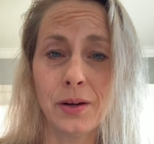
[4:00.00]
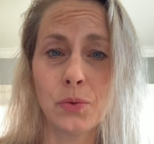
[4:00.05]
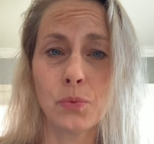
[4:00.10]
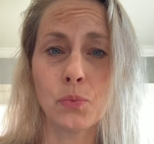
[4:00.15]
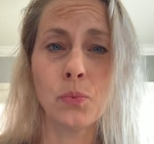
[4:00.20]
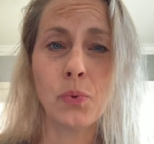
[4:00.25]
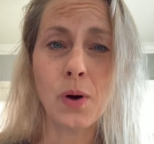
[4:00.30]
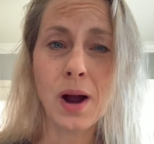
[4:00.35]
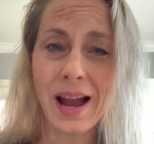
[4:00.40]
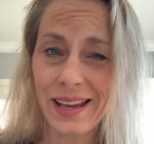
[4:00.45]

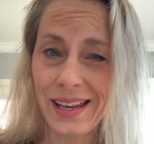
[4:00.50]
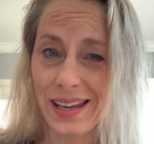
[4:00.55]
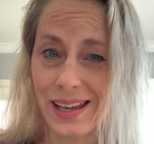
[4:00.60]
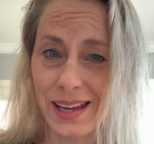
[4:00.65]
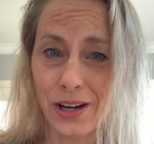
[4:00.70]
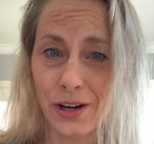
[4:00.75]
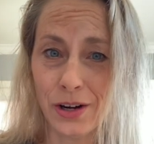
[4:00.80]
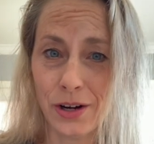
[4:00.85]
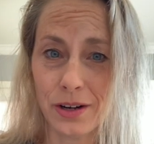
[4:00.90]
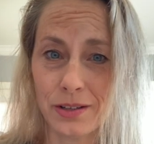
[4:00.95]
right
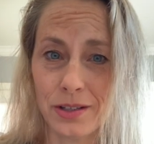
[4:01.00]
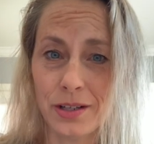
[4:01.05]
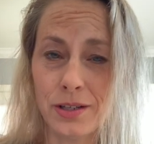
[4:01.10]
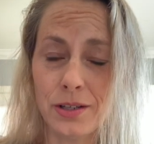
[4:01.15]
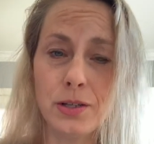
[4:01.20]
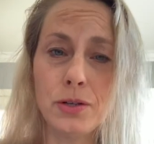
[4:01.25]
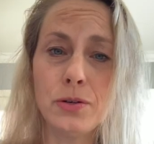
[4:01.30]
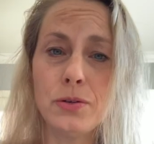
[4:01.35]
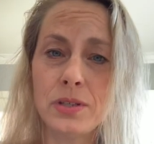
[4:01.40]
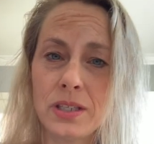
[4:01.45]
here to
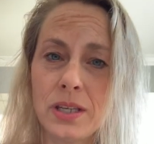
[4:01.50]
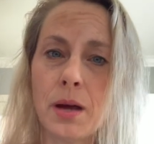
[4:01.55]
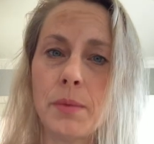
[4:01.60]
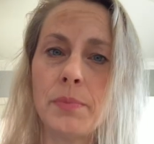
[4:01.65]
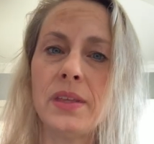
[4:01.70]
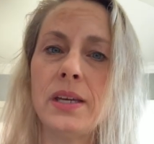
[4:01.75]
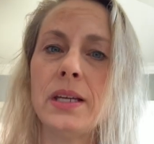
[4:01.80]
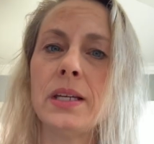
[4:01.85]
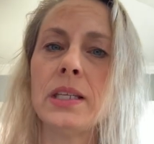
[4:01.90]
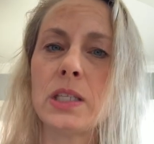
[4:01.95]
do
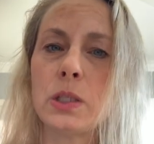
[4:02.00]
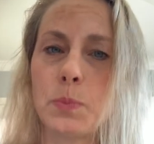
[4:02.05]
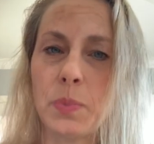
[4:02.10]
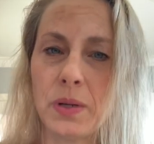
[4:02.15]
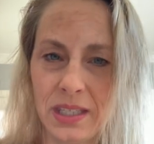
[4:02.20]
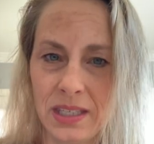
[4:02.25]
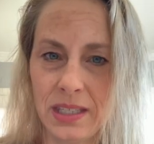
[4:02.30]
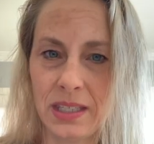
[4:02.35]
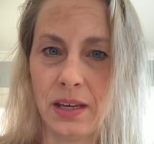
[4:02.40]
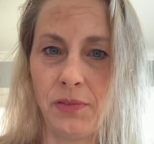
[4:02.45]
something
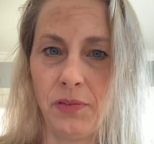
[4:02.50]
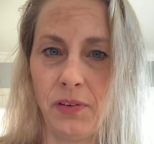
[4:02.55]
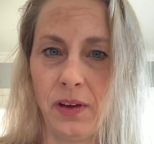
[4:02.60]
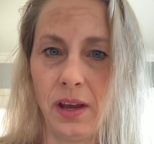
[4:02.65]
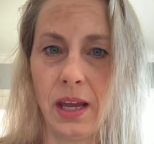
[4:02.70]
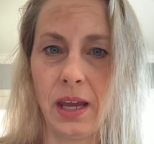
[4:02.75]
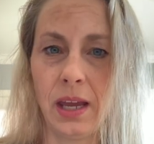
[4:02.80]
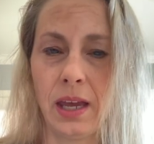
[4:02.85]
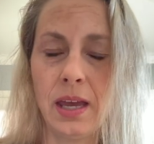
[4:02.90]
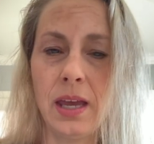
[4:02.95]

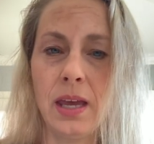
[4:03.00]
specific,